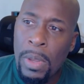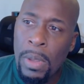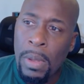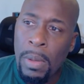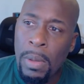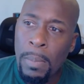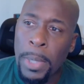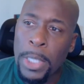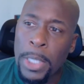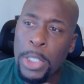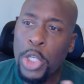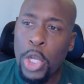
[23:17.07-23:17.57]

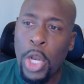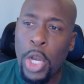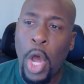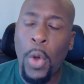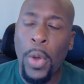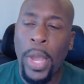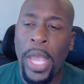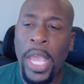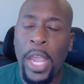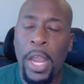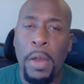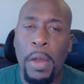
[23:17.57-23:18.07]
But you don't
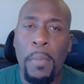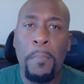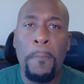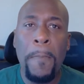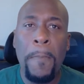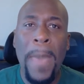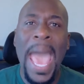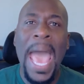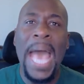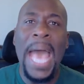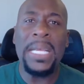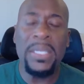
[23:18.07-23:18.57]
hear
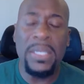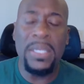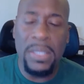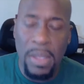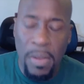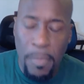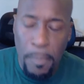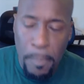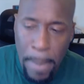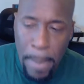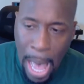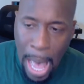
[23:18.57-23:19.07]
massive
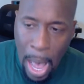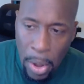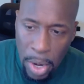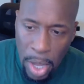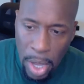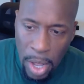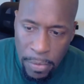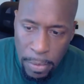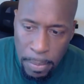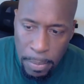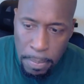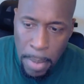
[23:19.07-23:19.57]
amount
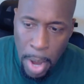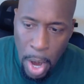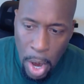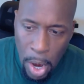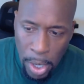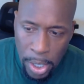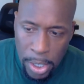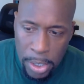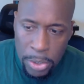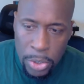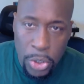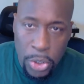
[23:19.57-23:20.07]
of
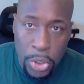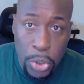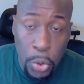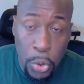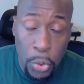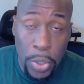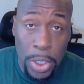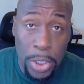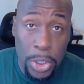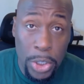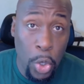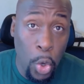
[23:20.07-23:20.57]
American
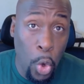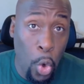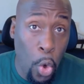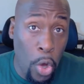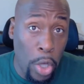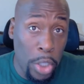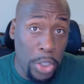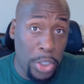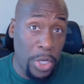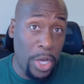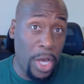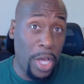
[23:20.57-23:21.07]
students going
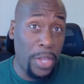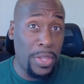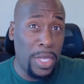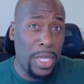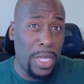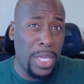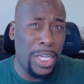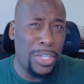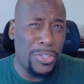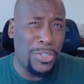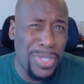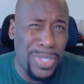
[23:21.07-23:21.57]
to other
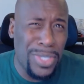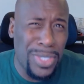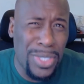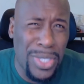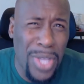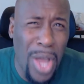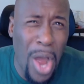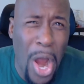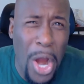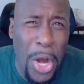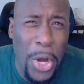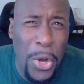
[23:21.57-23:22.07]
countries to
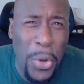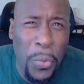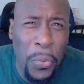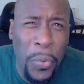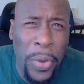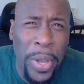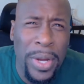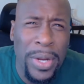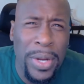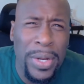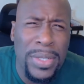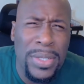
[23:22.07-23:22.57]
start
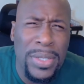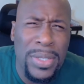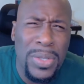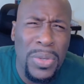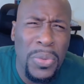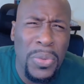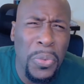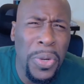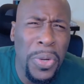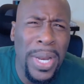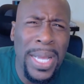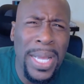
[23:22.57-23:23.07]
careers.
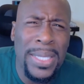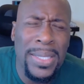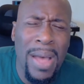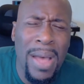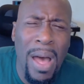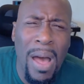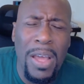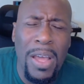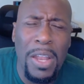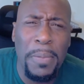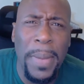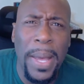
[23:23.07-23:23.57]
What are they
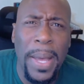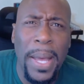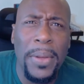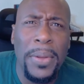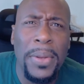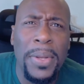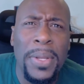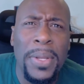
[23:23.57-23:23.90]
talking about?